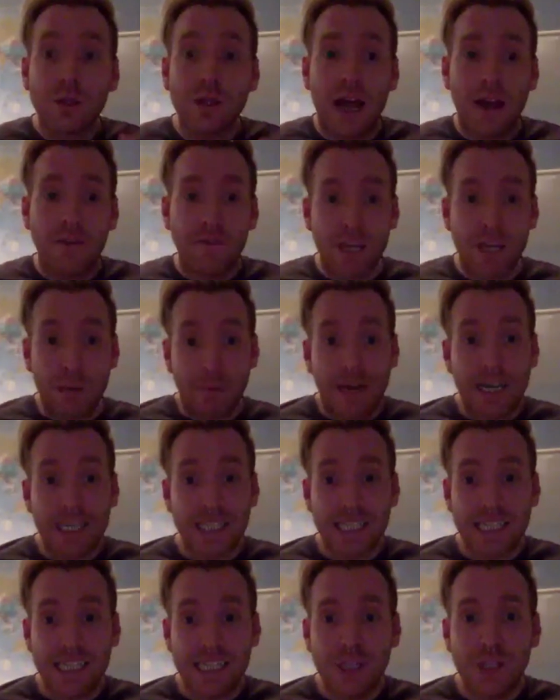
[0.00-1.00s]
have the
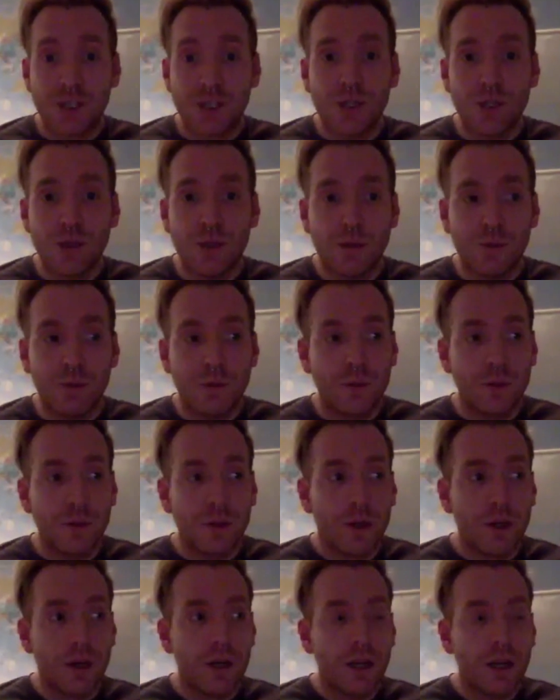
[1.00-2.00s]
capacity to
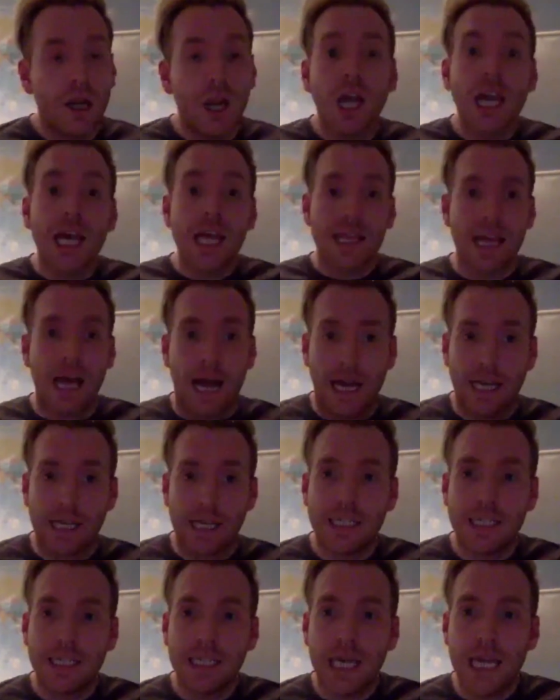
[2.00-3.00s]
look at that,
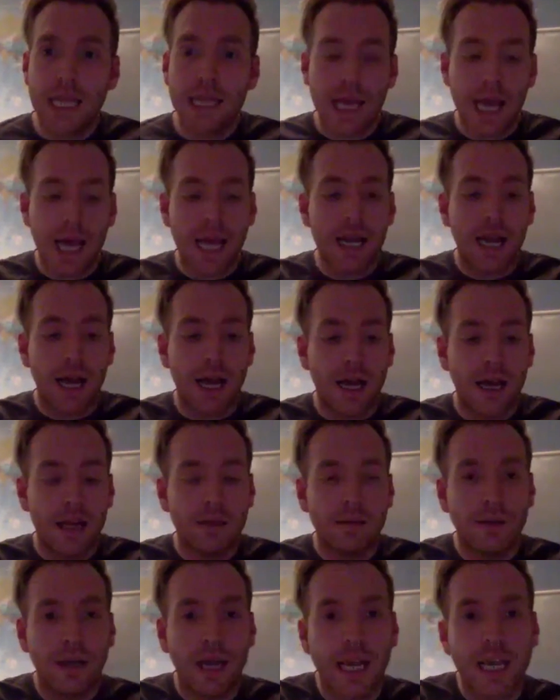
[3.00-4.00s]
and then
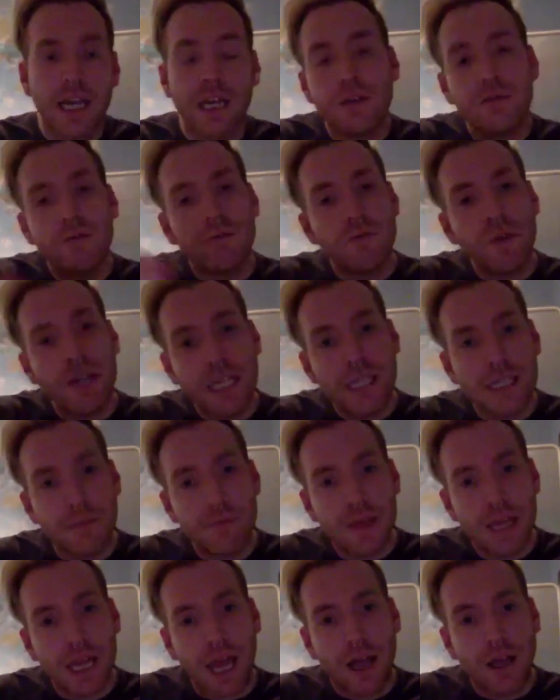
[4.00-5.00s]
I can read
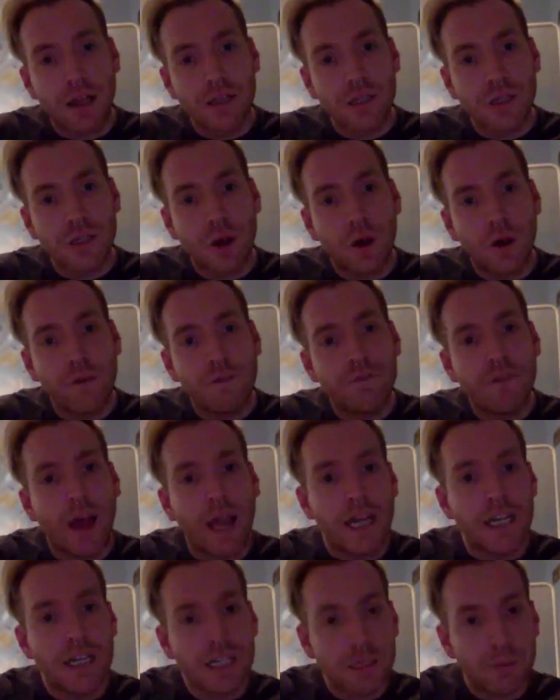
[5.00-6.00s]
something else or
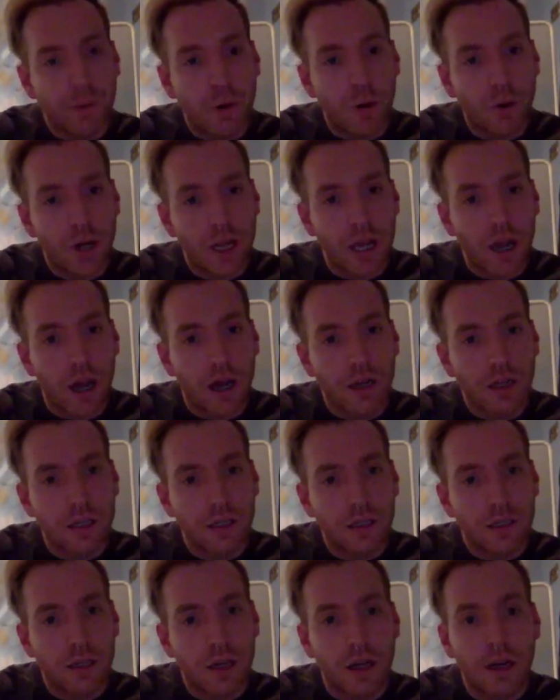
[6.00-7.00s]
find a supporting
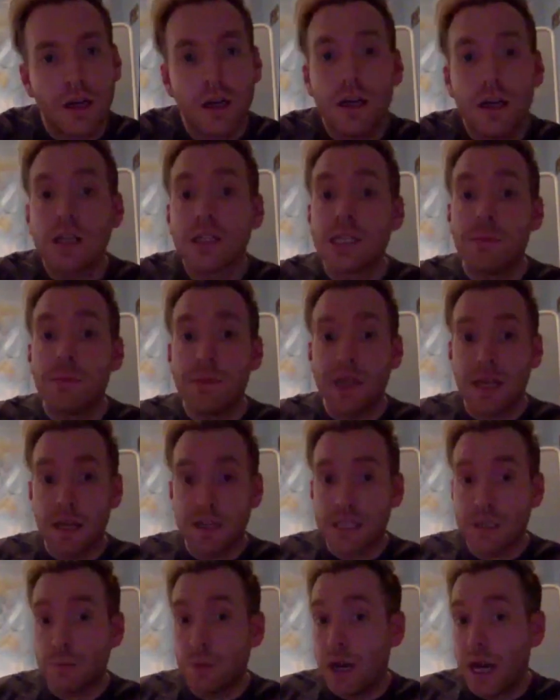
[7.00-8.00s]
article or something
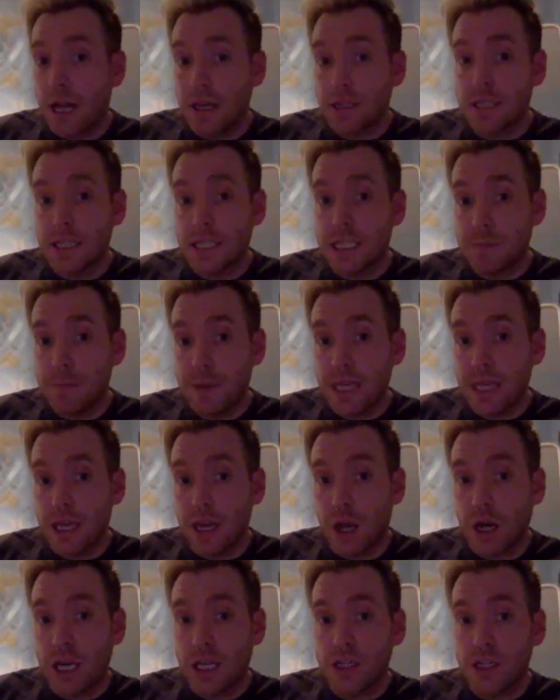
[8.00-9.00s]
someone else is speaking
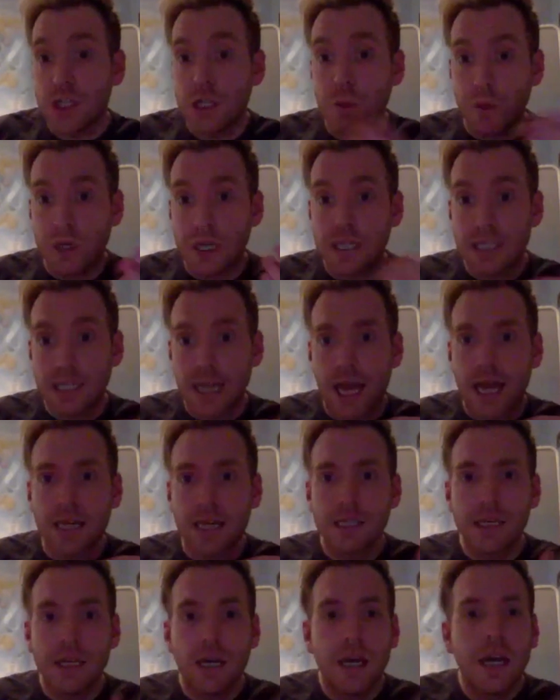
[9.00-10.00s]
on it to
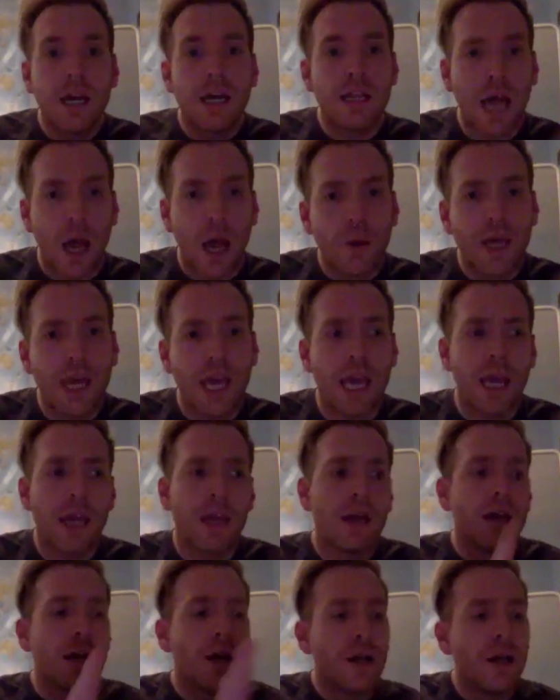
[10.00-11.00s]
understand that, okay,
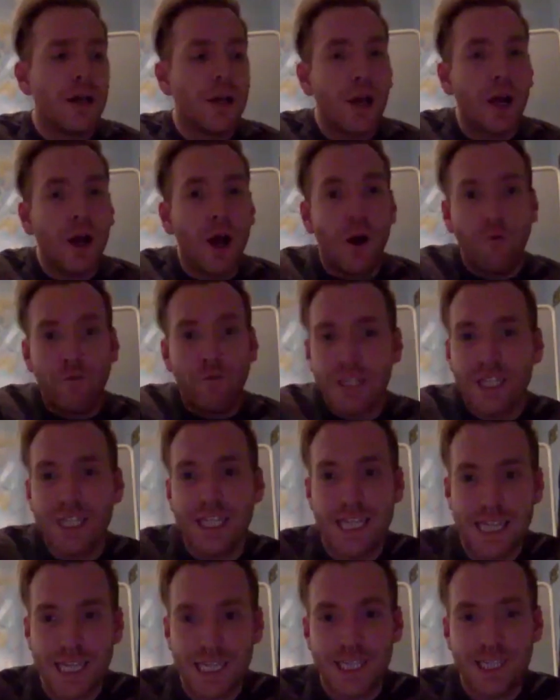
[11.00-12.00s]
obviously
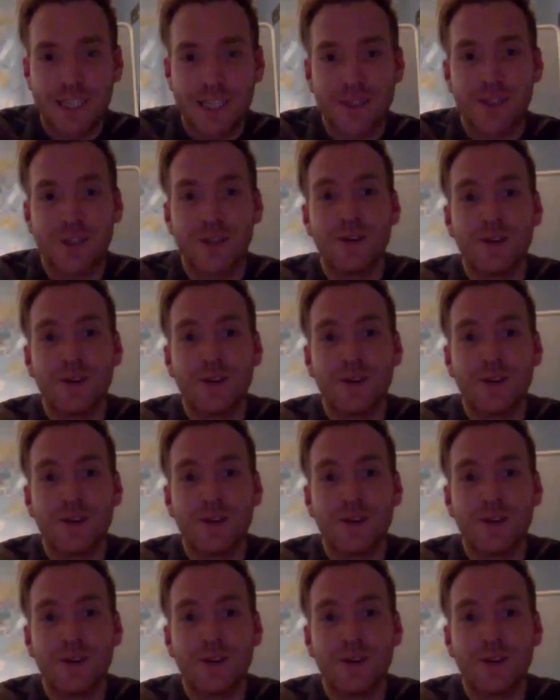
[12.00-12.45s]
this is